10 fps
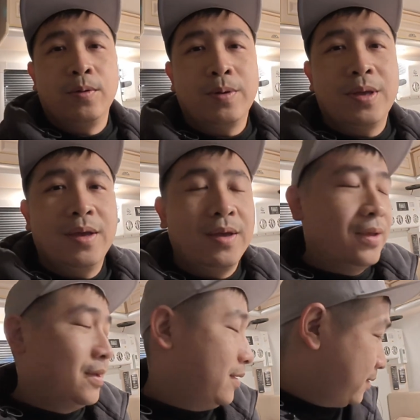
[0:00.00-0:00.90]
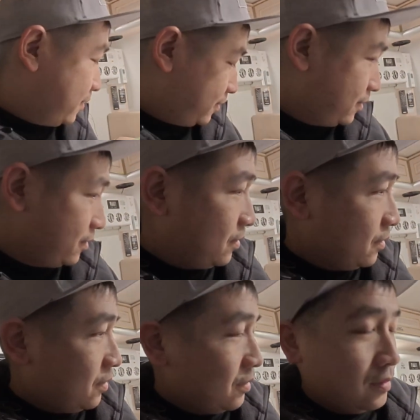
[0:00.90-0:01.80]
Okay,
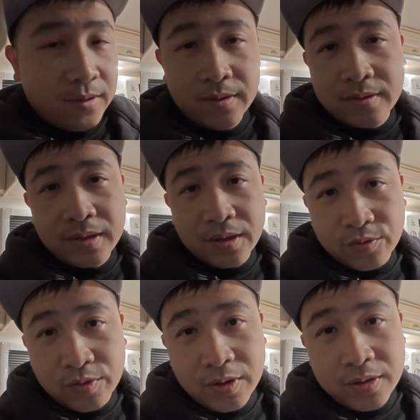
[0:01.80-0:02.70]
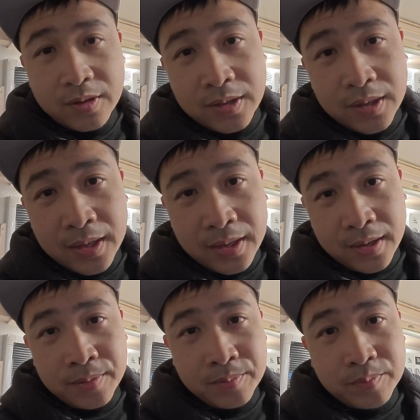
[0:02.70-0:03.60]
it's like 3:30
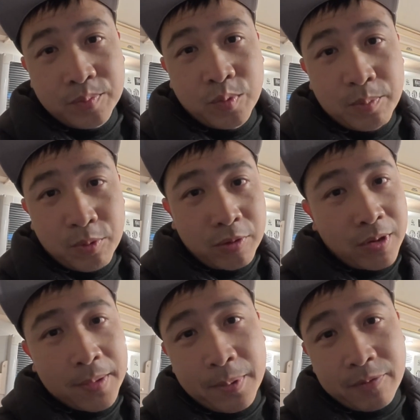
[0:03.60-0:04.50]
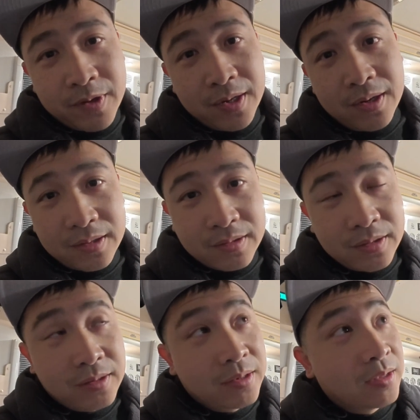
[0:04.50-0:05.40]
a.m. One more campervan
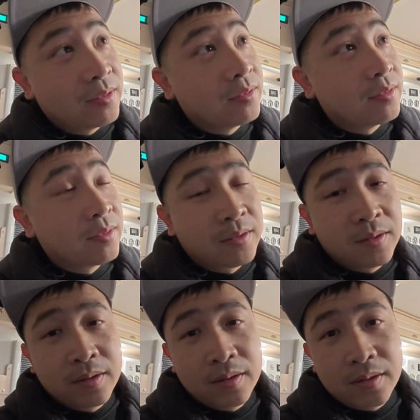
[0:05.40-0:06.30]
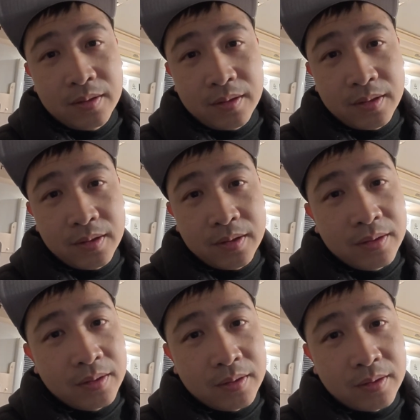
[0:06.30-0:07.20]
lesson learned. I think
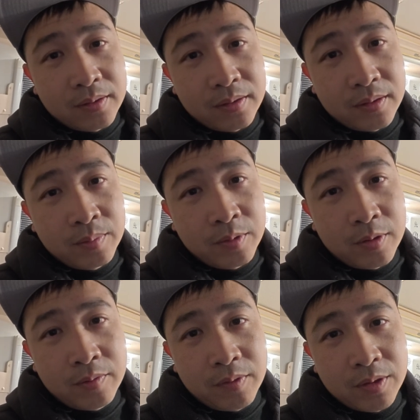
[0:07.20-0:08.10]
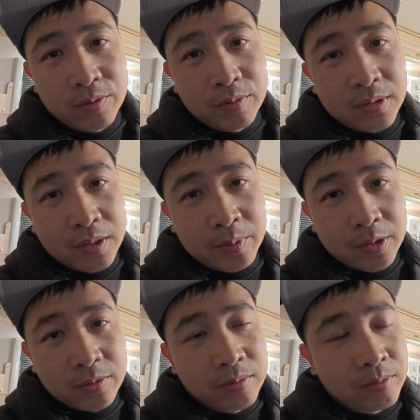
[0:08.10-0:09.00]
I'm not having a good
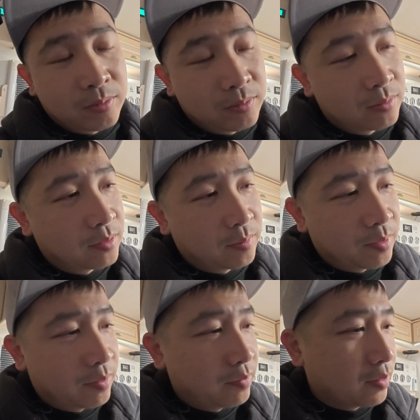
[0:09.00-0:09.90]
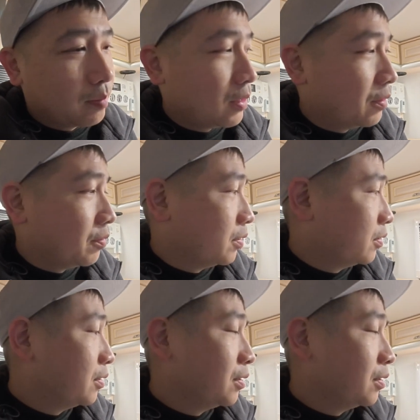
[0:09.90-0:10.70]
stomach, so I'm having some diarrhea.